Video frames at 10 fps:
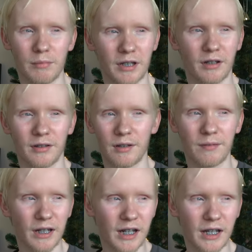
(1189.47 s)
because if
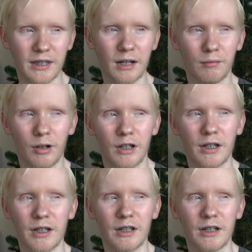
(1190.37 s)
I had that one